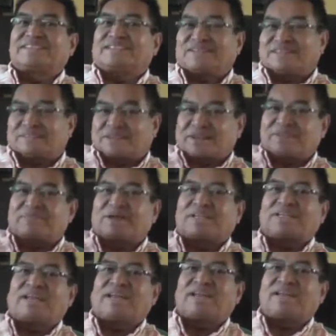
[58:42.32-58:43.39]
you're talking
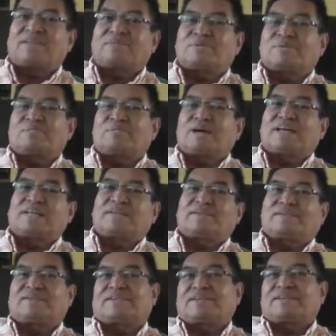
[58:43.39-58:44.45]
about the animal, but
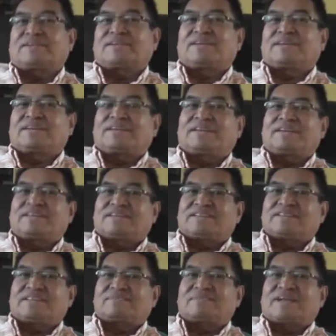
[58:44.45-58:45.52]

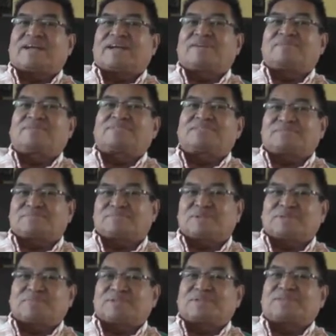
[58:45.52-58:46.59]
sometimes
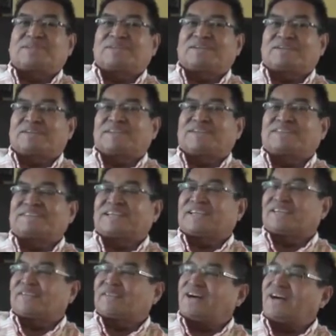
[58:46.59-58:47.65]
people, you know, they'll
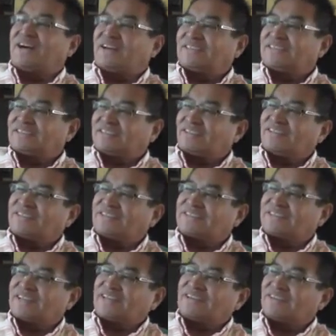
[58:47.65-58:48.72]
say, well, I saw
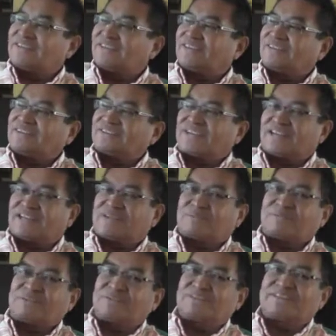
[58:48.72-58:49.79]
this coyote, there's kind
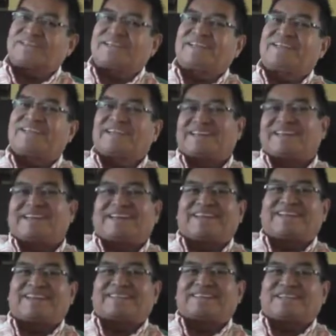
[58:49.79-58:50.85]
of wrong,
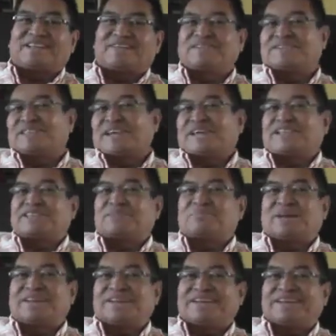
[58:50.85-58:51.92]
and they'll say, who's that, your
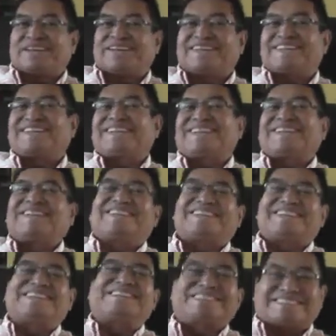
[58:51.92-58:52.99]
brother-in-law, you know,
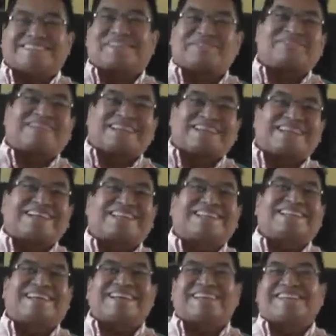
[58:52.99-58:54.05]
something like
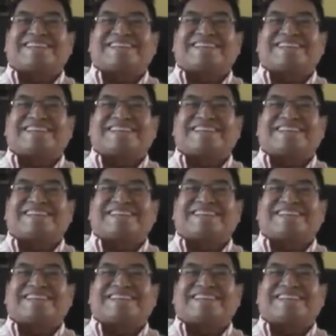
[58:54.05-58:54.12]
that.